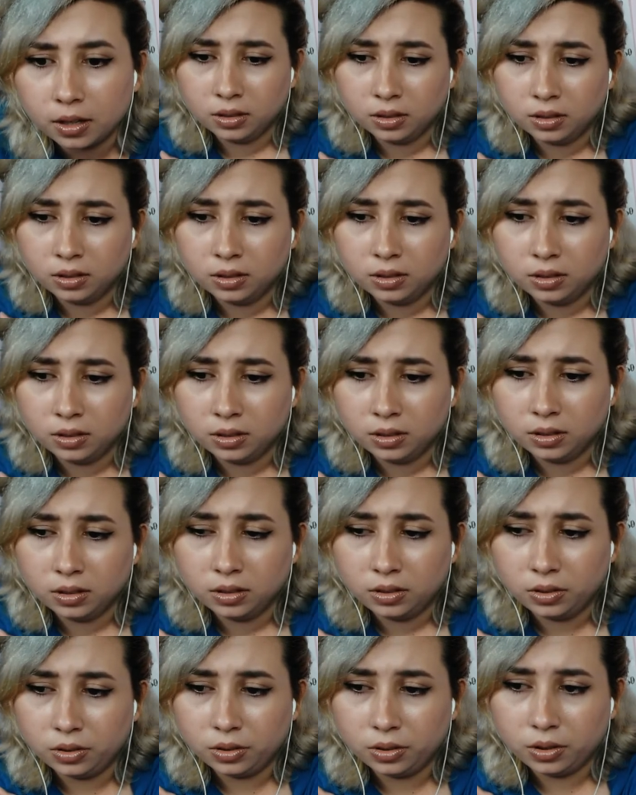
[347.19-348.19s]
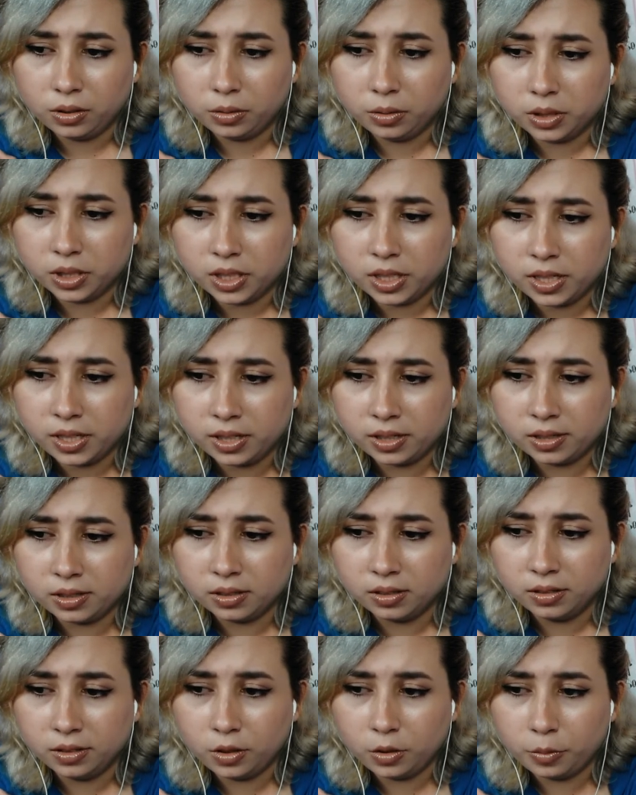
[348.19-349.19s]
You know who she is?
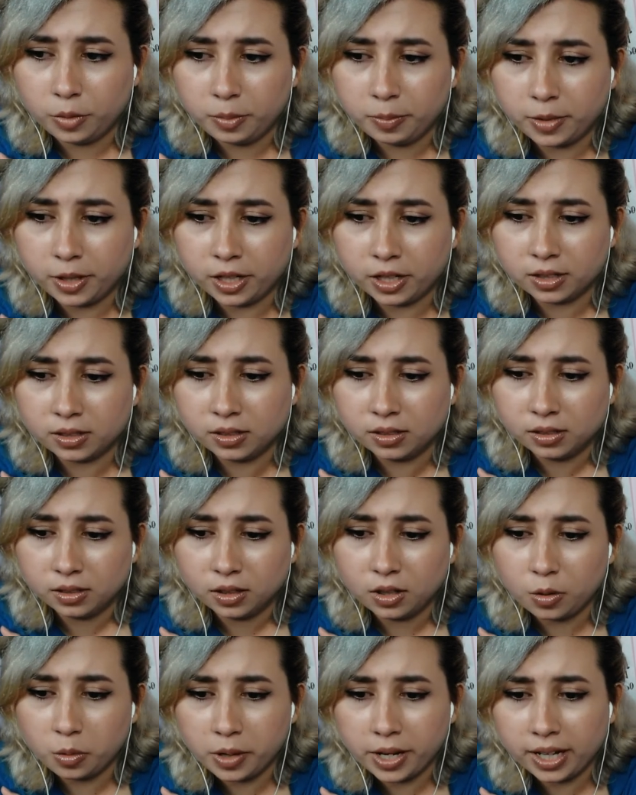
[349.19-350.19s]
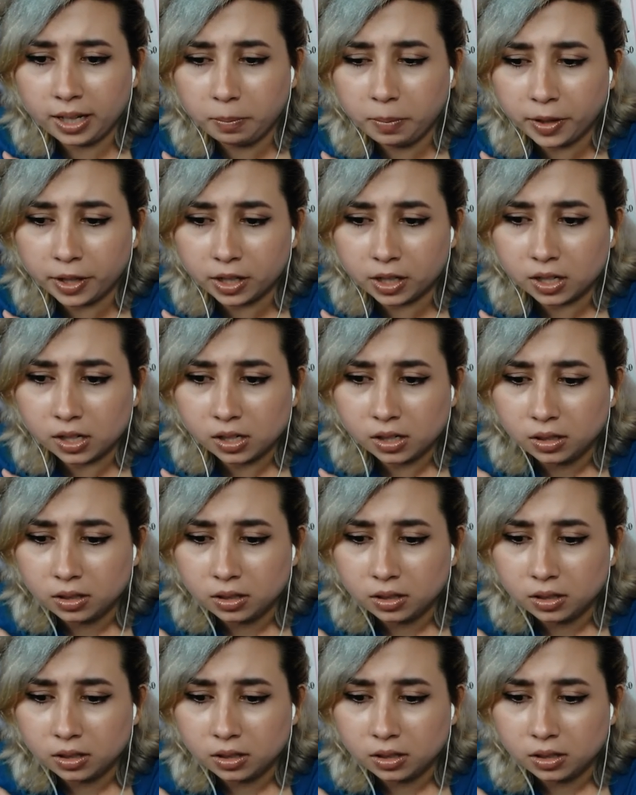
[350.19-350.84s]
You know me, Marks? Go help her!